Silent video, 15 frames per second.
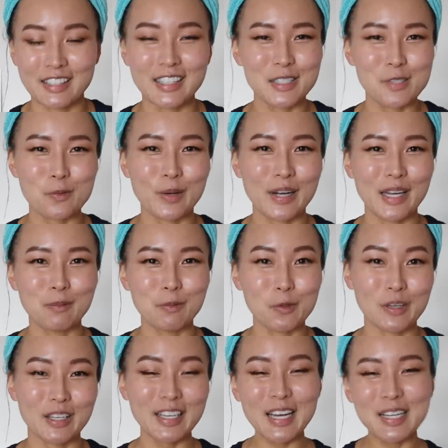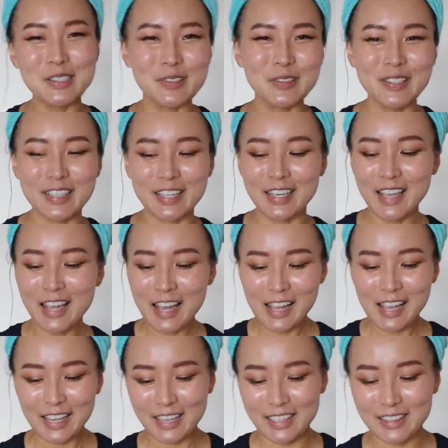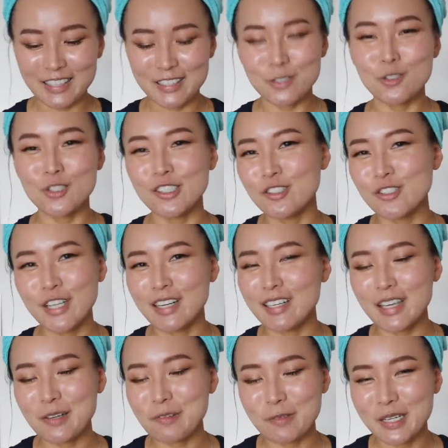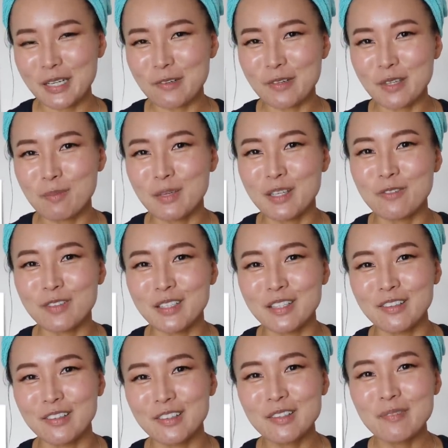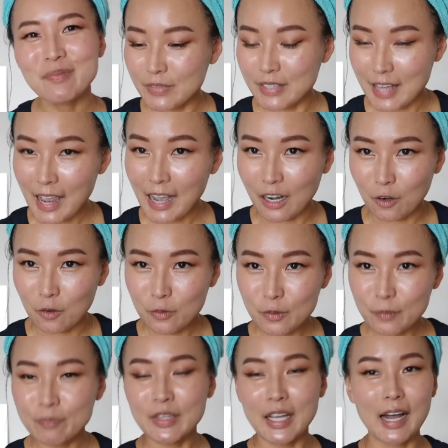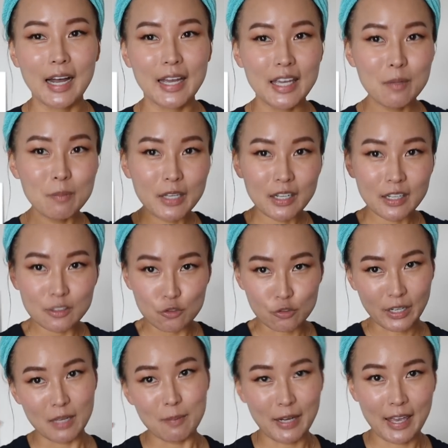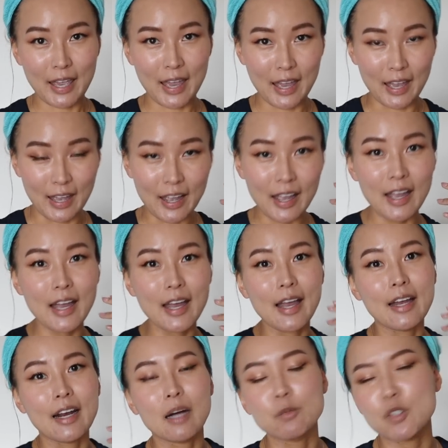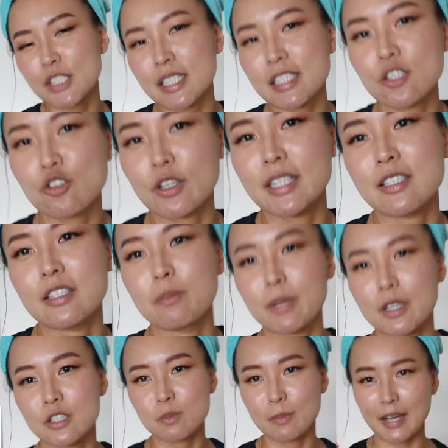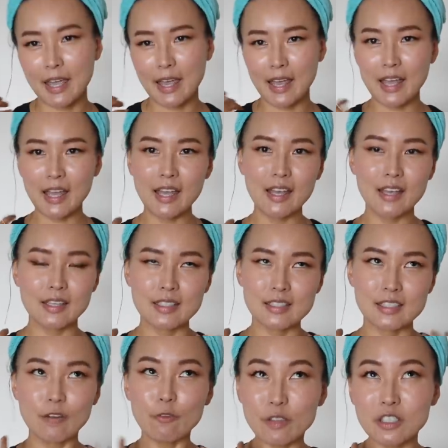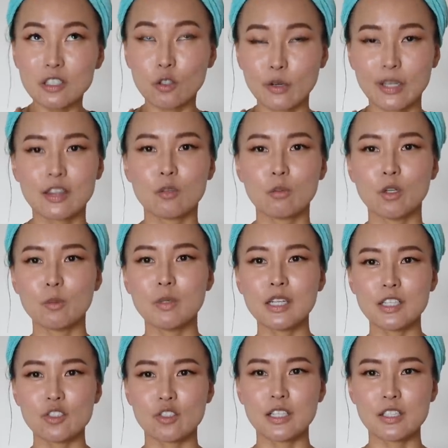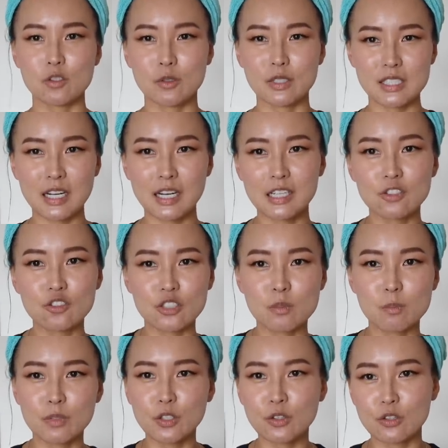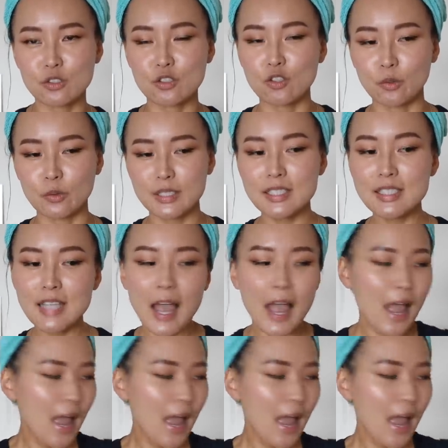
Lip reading: That's why I'm doing it casually in this chit chat get ready with me video. Now I am gonna dry my hair, and I'm just gonna straighten it because my hair is not very long at the moment. As you guys know, it's kind of just below the shoulders.